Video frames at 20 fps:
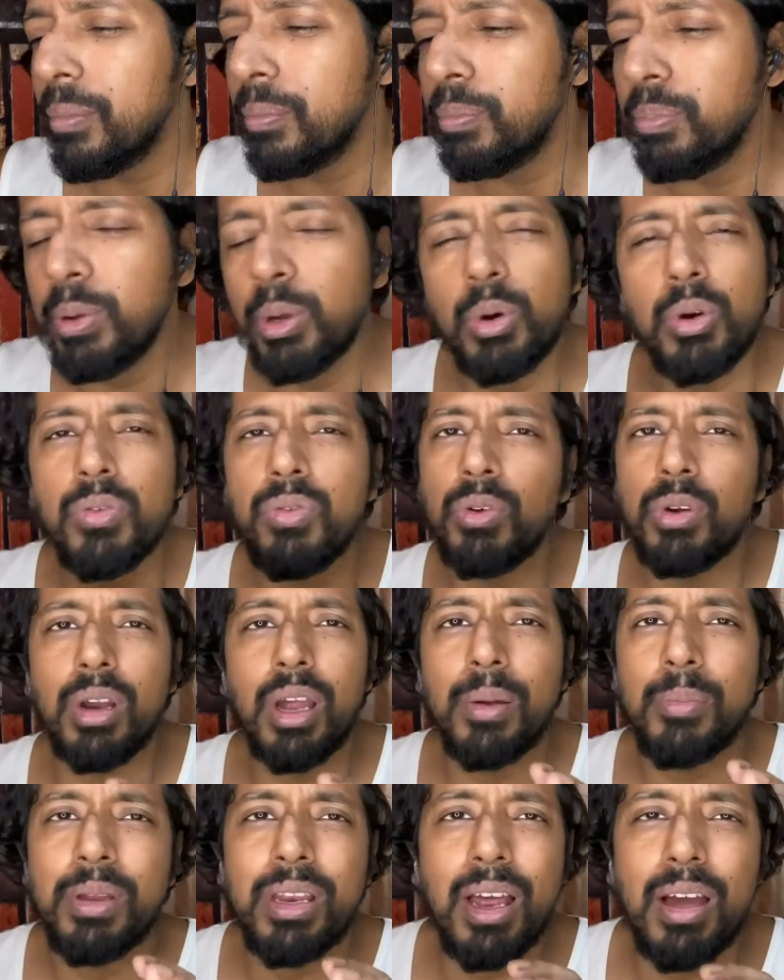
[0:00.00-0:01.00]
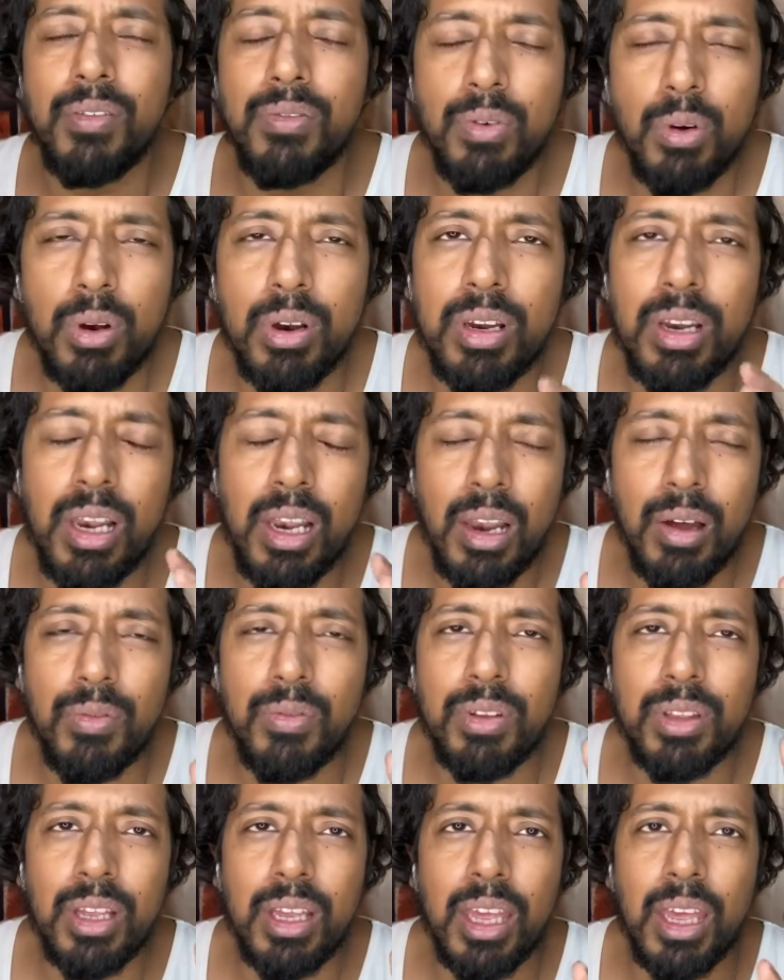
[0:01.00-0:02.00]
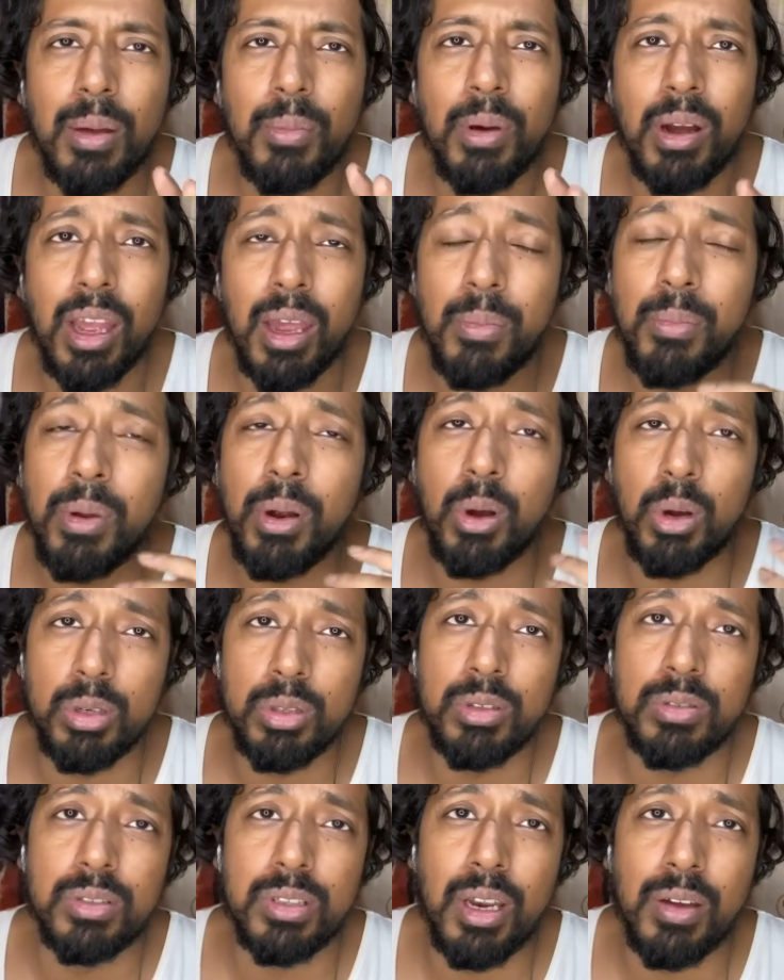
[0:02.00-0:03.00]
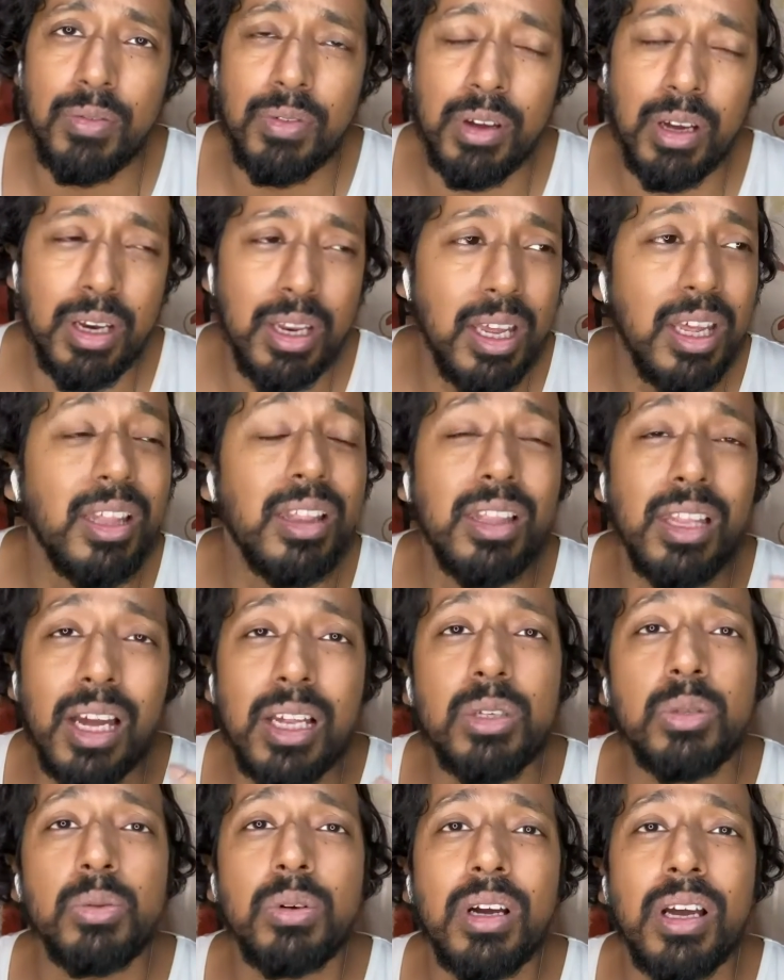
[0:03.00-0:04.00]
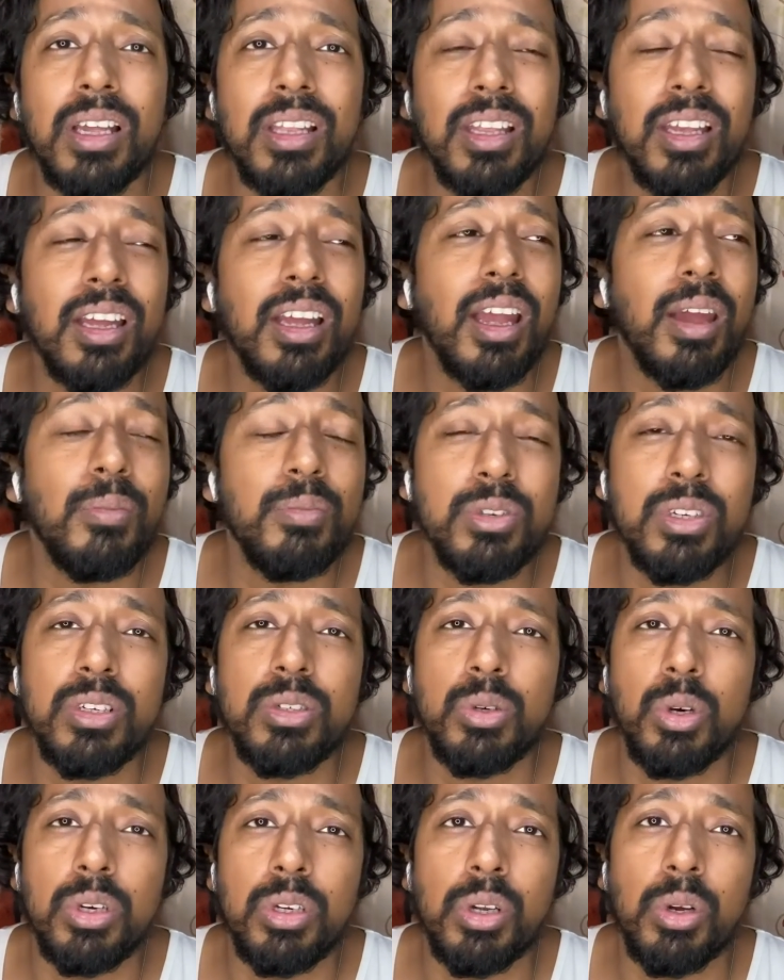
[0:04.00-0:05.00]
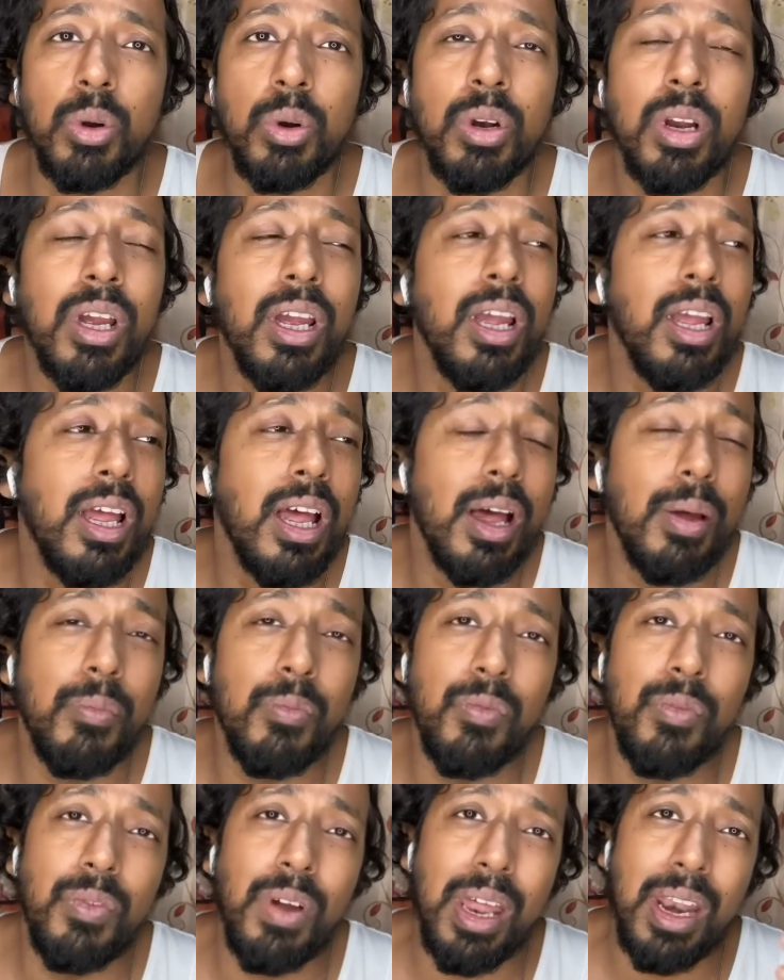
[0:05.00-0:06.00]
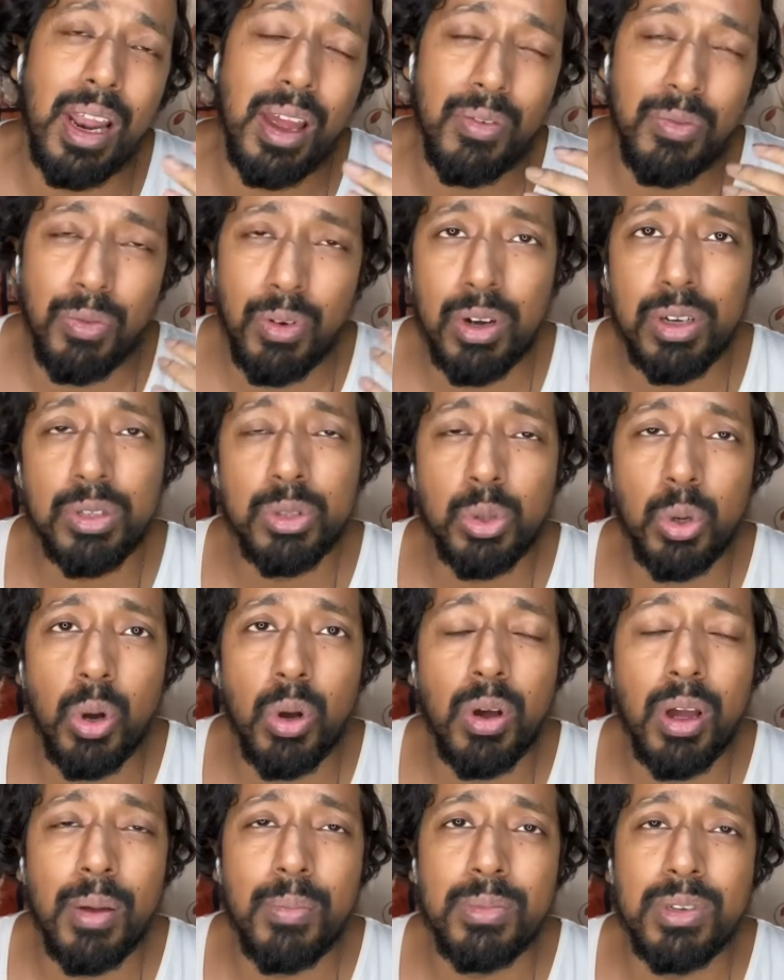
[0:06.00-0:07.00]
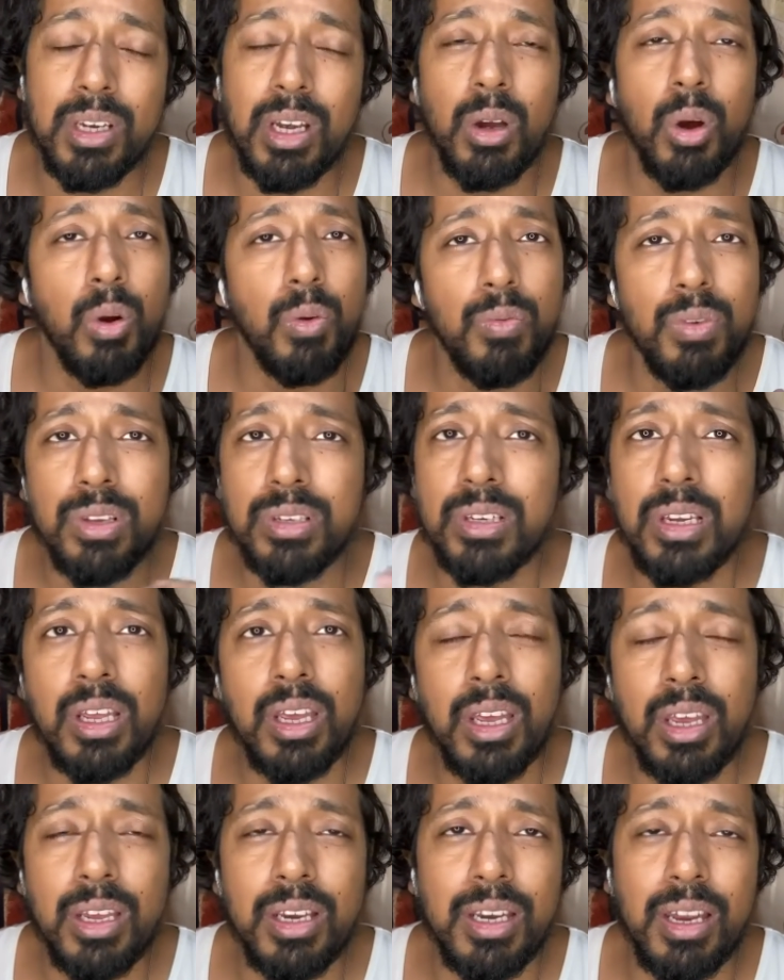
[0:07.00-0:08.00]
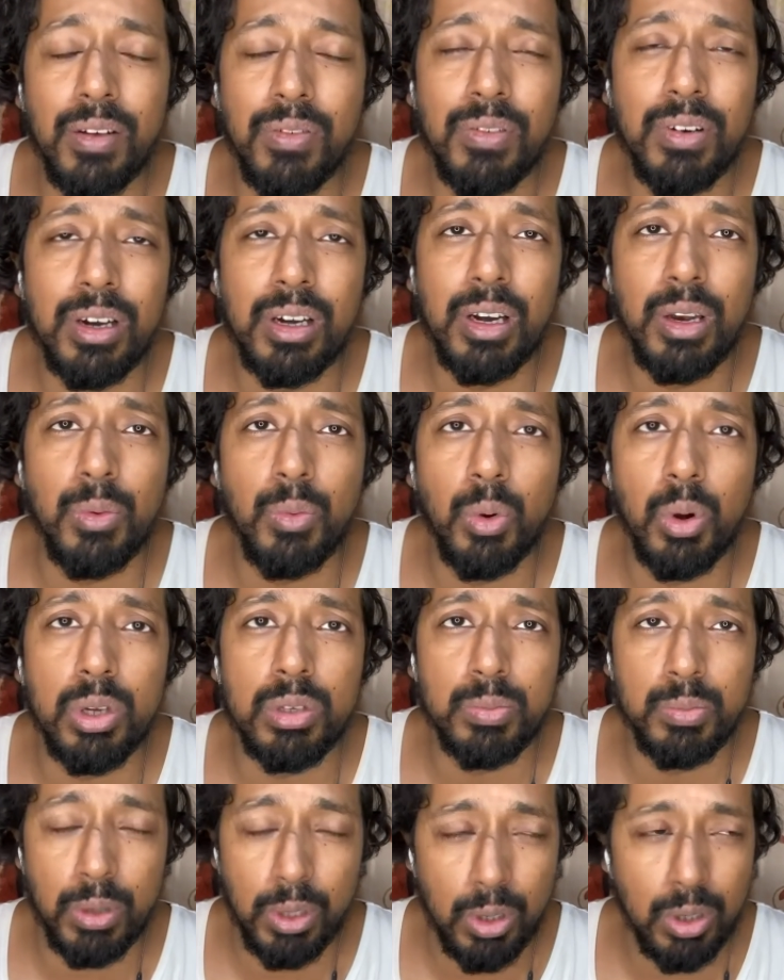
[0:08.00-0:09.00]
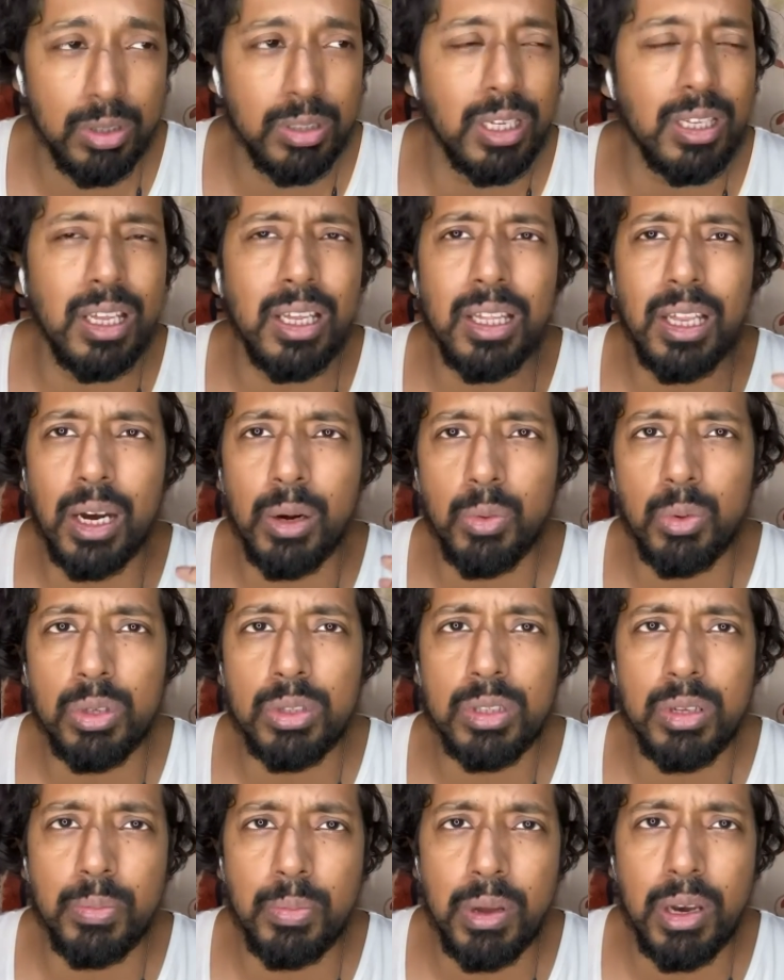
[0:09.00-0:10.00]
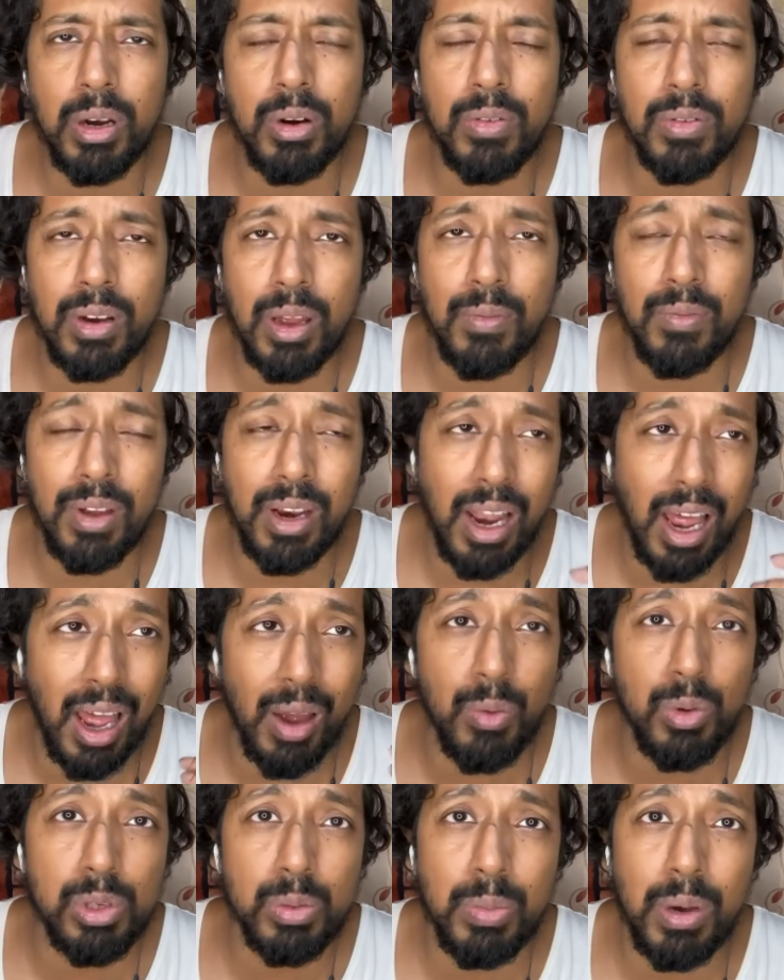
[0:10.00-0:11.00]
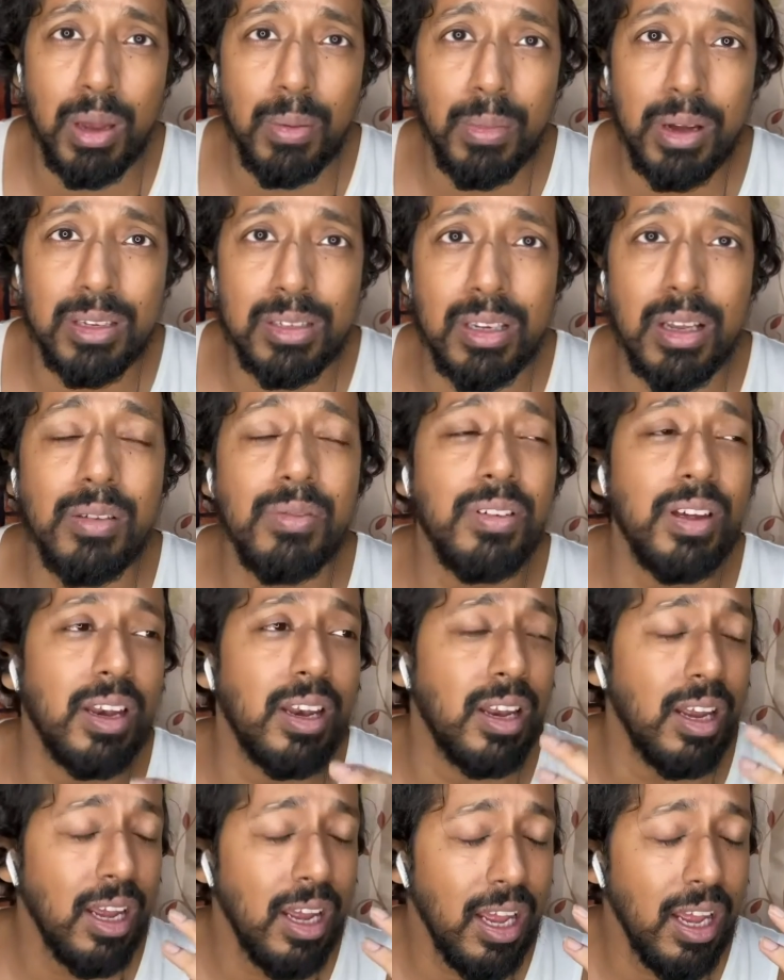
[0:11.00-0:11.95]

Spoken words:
Beautiful. I mean, I've fallen in love with the game again because of Steph Curry, and that's why I think MJ is not the GOAT. When I first saw MJ, obviously he definitely was, because I think that was the period of time when I was playing myself and